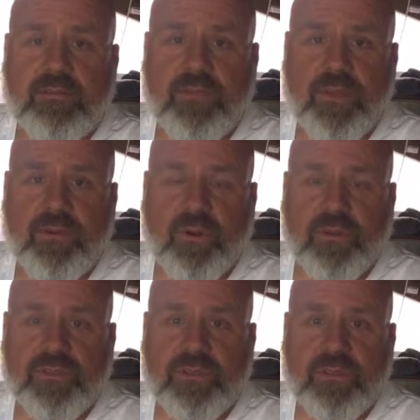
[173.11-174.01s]

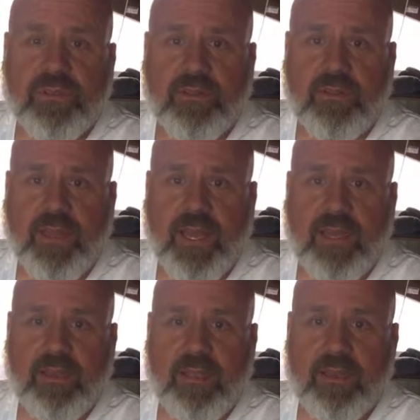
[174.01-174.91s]
funerals
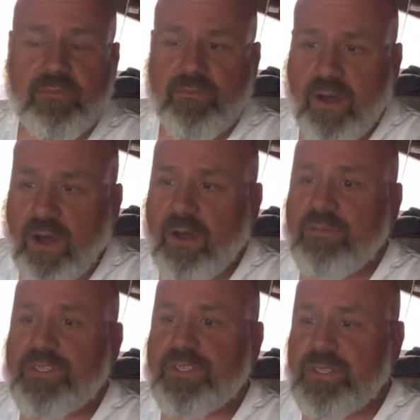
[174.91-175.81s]
that
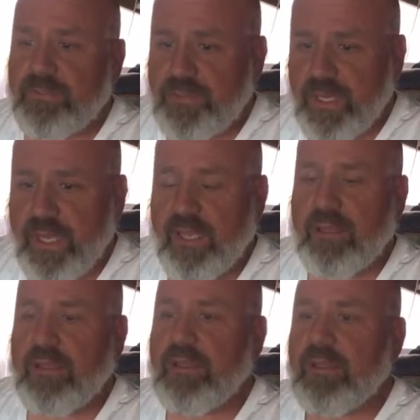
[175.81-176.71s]
involve simply
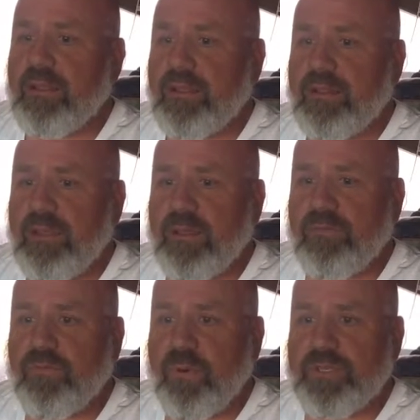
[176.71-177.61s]
the
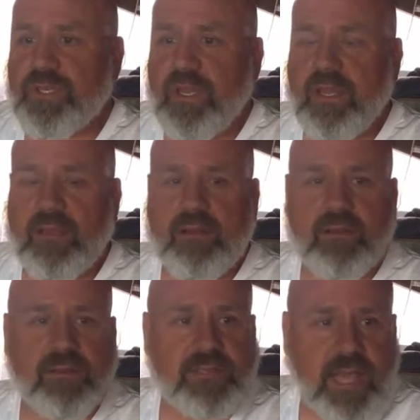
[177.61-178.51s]
unfortunate.
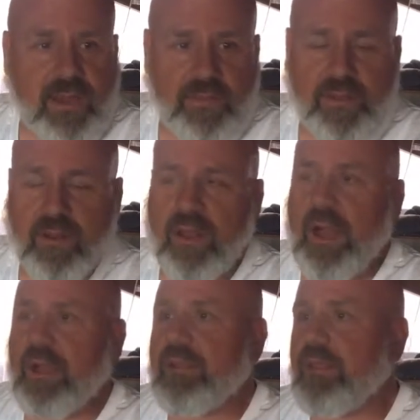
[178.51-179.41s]
They're down on their
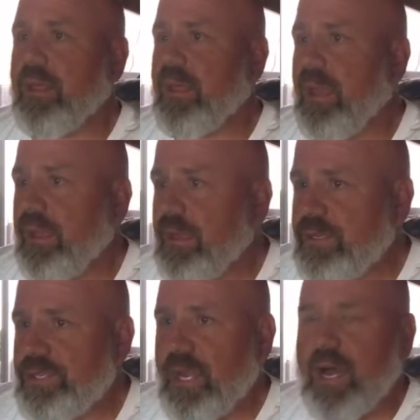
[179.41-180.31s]
luck, they can't get
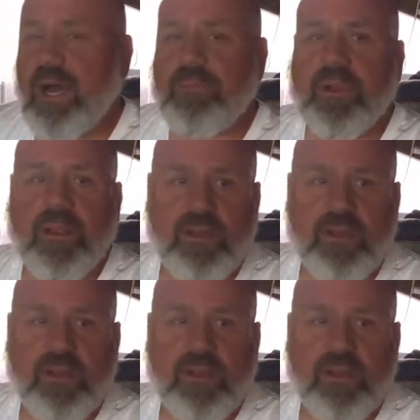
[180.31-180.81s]
a job, they're